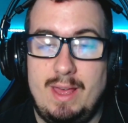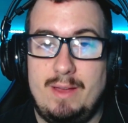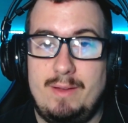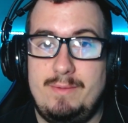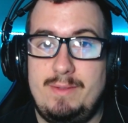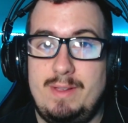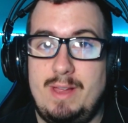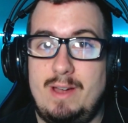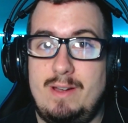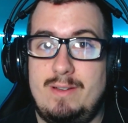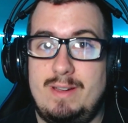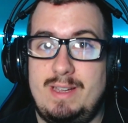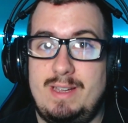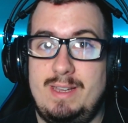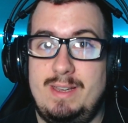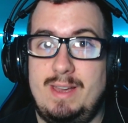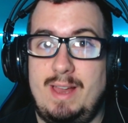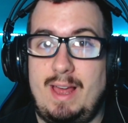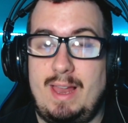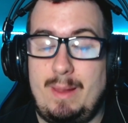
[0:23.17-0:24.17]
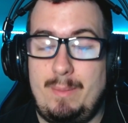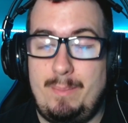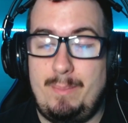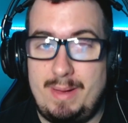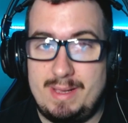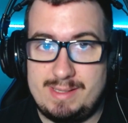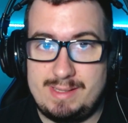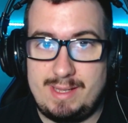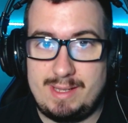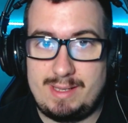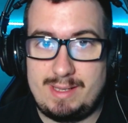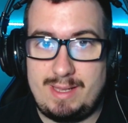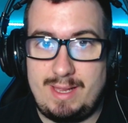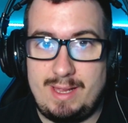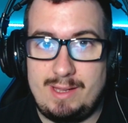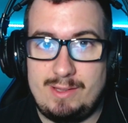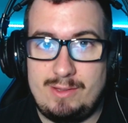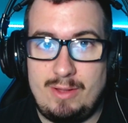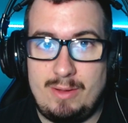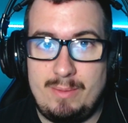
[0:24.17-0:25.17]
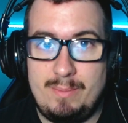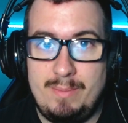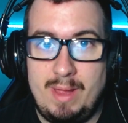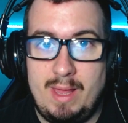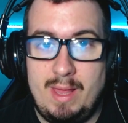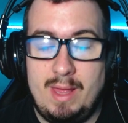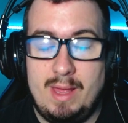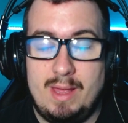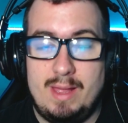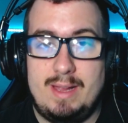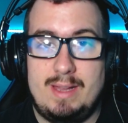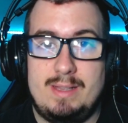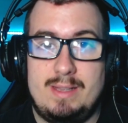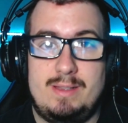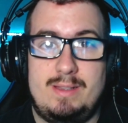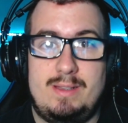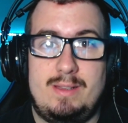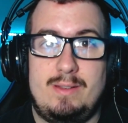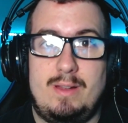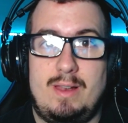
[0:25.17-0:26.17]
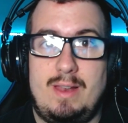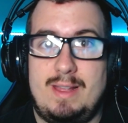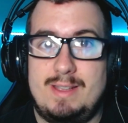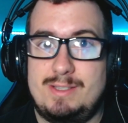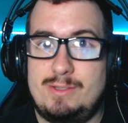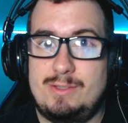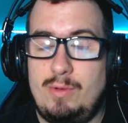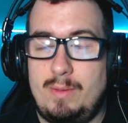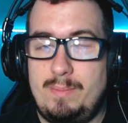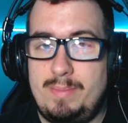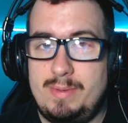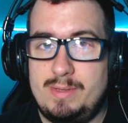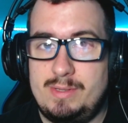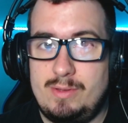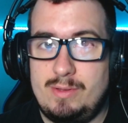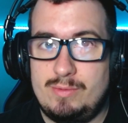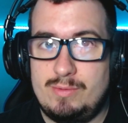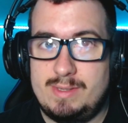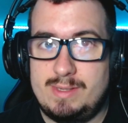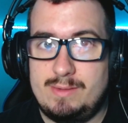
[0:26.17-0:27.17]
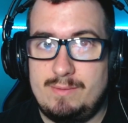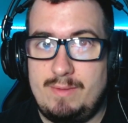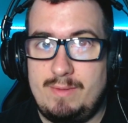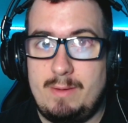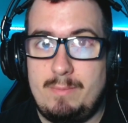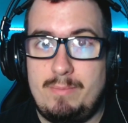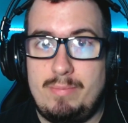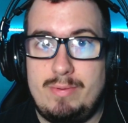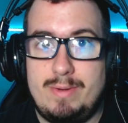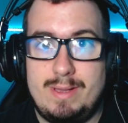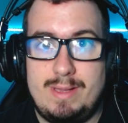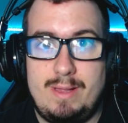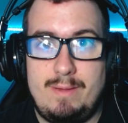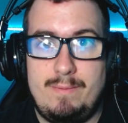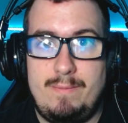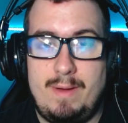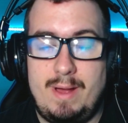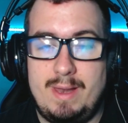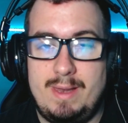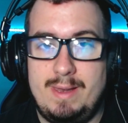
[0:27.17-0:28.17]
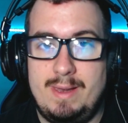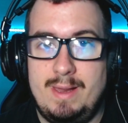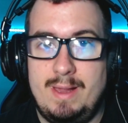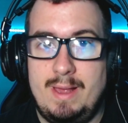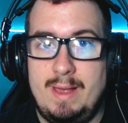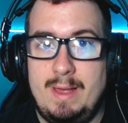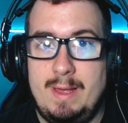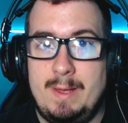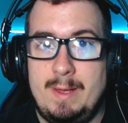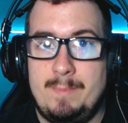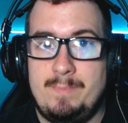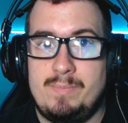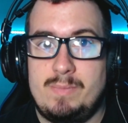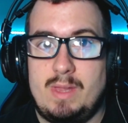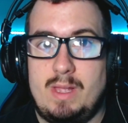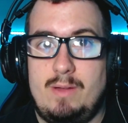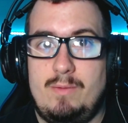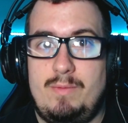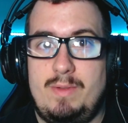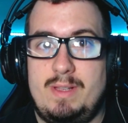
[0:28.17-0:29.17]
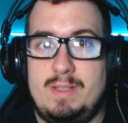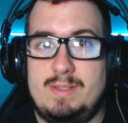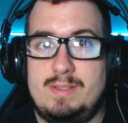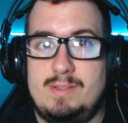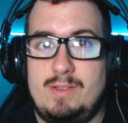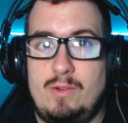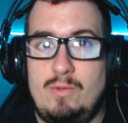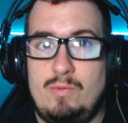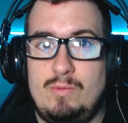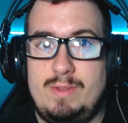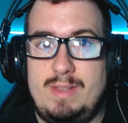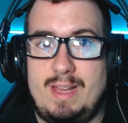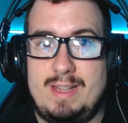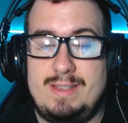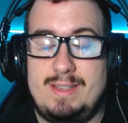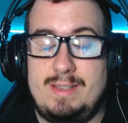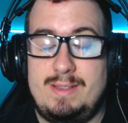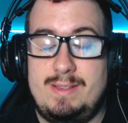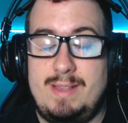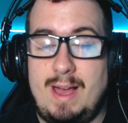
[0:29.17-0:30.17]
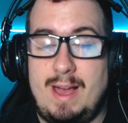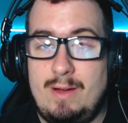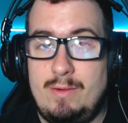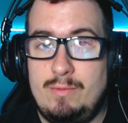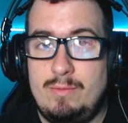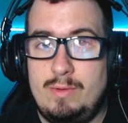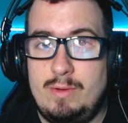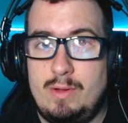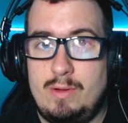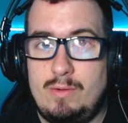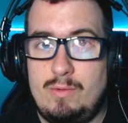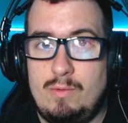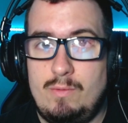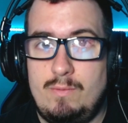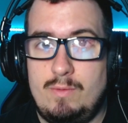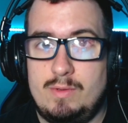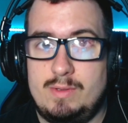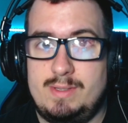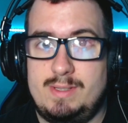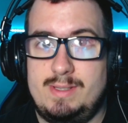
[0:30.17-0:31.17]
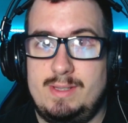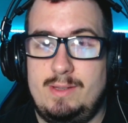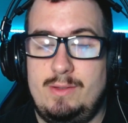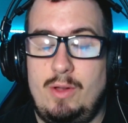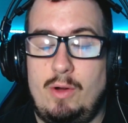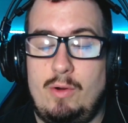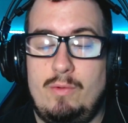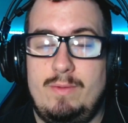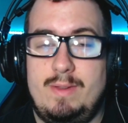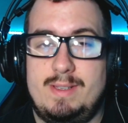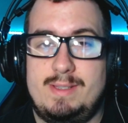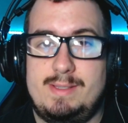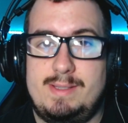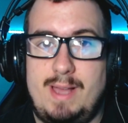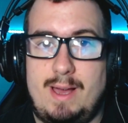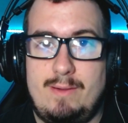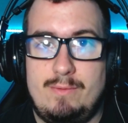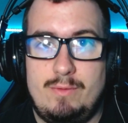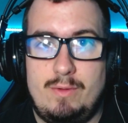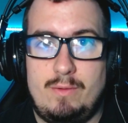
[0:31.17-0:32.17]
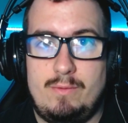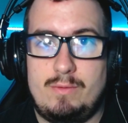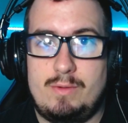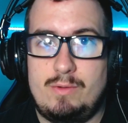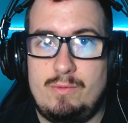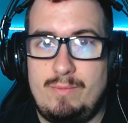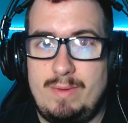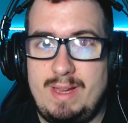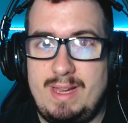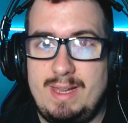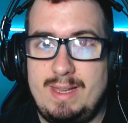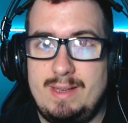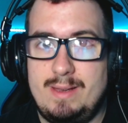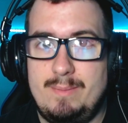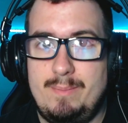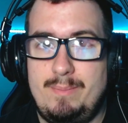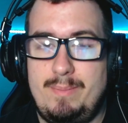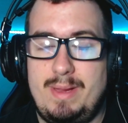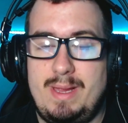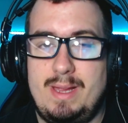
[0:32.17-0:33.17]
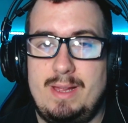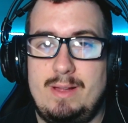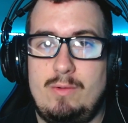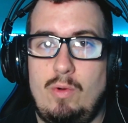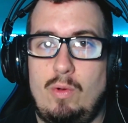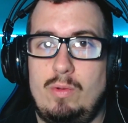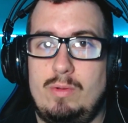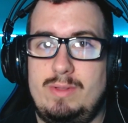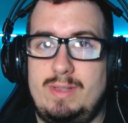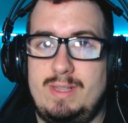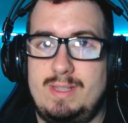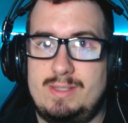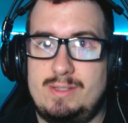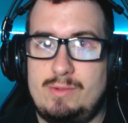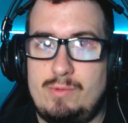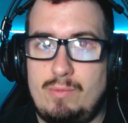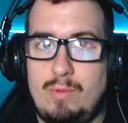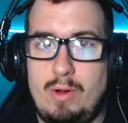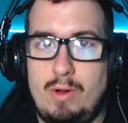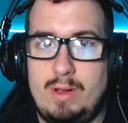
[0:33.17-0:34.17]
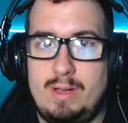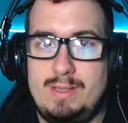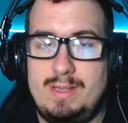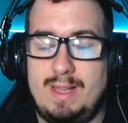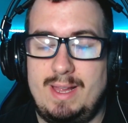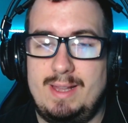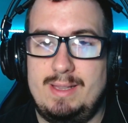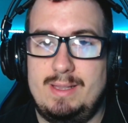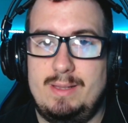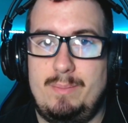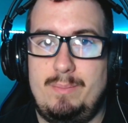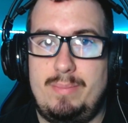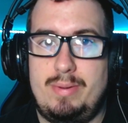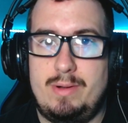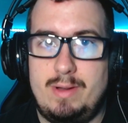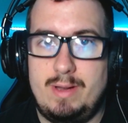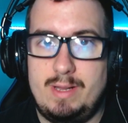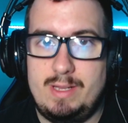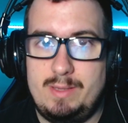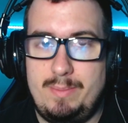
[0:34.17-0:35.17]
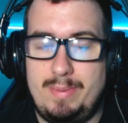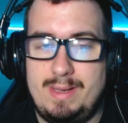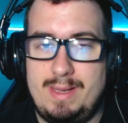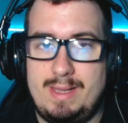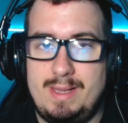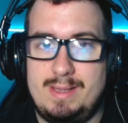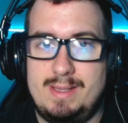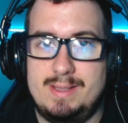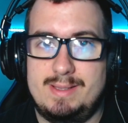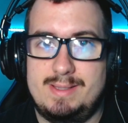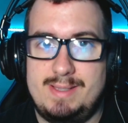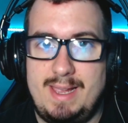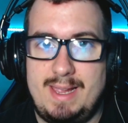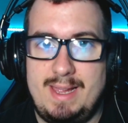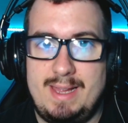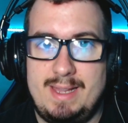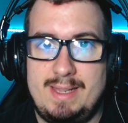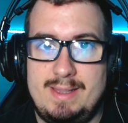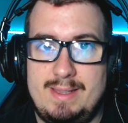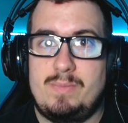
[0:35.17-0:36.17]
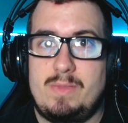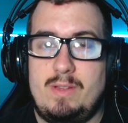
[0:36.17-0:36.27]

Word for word: We are in Alabasta Kingdom and last two episodes were pretty fun. We saw that town, who was known as Town of Green, being all destroyed and buried beneath the sand.